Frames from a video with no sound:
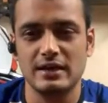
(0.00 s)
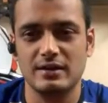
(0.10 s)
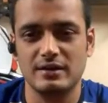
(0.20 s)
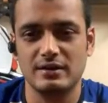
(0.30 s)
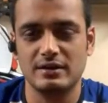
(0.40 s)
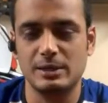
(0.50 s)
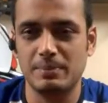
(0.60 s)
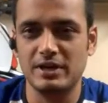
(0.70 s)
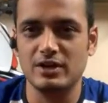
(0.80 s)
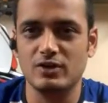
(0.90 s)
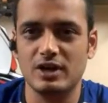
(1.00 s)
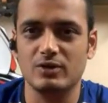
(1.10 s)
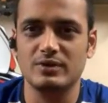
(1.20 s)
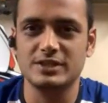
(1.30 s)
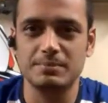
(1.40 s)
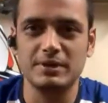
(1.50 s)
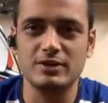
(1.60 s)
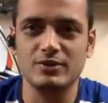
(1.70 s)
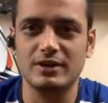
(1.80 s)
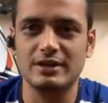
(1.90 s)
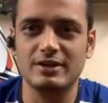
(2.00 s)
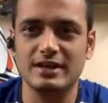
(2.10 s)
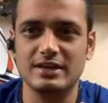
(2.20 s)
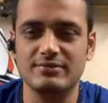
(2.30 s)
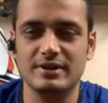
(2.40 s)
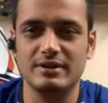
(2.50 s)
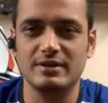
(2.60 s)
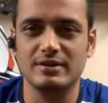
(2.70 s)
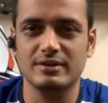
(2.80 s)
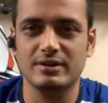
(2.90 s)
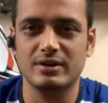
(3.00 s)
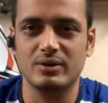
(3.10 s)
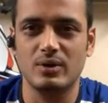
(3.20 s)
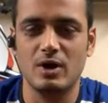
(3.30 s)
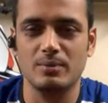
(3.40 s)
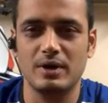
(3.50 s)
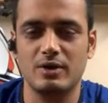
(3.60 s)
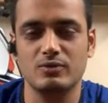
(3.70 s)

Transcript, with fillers: uh, depending on how disciplined you are in your life and uh, how,